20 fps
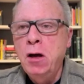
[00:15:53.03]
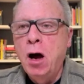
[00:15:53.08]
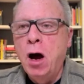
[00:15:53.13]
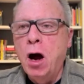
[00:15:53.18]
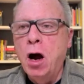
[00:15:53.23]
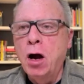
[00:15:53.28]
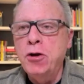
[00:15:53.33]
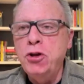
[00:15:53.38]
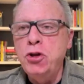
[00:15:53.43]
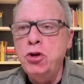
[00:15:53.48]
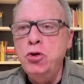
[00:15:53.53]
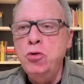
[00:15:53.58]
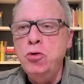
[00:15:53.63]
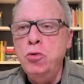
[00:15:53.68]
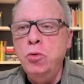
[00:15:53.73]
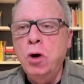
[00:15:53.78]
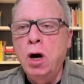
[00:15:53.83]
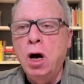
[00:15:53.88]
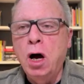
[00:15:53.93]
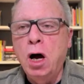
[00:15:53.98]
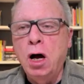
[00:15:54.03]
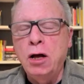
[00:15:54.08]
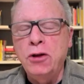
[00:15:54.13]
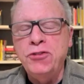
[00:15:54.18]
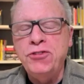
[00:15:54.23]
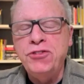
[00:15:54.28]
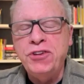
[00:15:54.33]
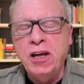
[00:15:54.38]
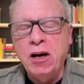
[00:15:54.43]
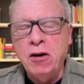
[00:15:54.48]
are you
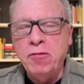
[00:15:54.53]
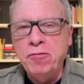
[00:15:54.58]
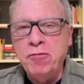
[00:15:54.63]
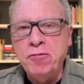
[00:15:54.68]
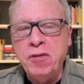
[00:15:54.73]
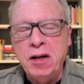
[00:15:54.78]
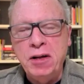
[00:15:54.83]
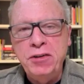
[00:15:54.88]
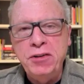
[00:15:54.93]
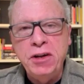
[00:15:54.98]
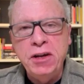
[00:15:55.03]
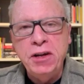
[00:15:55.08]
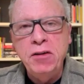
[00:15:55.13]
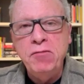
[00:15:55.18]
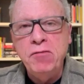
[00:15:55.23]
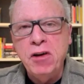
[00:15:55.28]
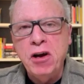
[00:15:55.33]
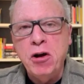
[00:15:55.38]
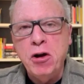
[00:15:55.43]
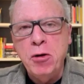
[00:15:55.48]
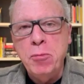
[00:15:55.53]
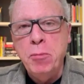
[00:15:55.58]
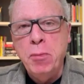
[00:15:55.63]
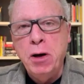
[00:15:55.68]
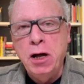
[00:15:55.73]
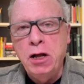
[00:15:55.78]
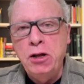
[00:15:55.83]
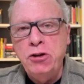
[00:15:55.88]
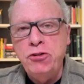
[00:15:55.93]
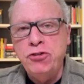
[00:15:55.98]
self-funding very
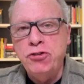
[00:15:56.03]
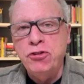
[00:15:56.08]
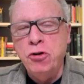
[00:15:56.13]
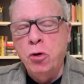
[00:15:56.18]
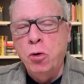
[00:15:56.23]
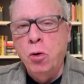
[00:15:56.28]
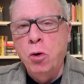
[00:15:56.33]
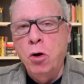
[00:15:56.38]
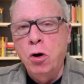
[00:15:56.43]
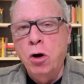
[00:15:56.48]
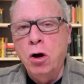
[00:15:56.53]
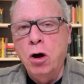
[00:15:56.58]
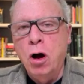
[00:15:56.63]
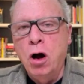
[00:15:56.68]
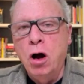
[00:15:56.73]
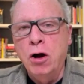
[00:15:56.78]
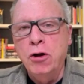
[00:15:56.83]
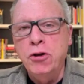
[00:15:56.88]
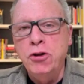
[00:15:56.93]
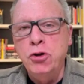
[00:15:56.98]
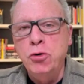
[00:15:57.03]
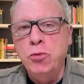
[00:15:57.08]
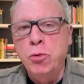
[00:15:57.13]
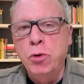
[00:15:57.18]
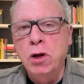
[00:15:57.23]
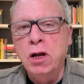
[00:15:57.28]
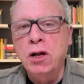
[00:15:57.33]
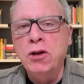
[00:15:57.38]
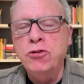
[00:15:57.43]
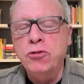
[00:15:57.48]
much, or are you
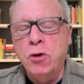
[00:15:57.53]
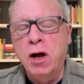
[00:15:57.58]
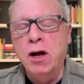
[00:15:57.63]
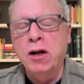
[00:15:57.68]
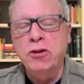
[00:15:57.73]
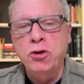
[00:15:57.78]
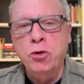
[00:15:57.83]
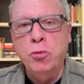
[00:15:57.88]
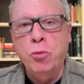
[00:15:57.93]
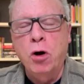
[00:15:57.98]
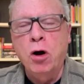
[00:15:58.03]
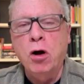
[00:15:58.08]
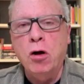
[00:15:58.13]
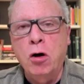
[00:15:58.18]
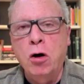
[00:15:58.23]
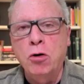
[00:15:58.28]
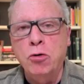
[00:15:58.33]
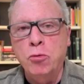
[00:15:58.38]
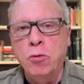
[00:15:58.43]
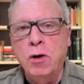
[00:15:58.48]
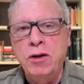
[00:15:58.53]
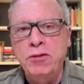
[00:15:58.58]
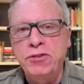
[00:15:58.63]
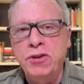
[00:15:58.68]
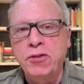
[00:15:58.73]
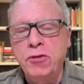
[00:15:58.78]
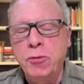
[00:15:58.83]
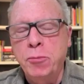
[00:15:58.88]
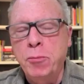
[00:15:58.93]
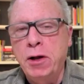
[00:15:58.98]
really trying to work on
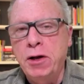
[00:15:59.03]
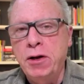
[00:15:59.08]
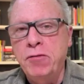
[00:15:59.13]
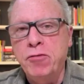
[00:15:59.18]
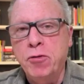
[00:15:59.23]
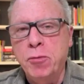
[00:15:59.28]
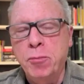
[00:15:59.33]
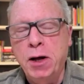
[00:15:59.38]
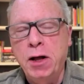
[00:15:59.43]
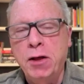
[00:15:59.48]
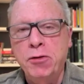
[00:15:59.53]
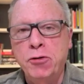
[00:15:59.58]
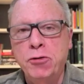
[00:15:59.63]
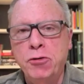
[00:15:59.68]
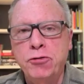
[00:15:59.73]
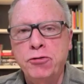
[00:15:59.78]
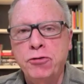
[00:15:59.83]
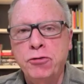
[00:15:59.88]
raising the money from others?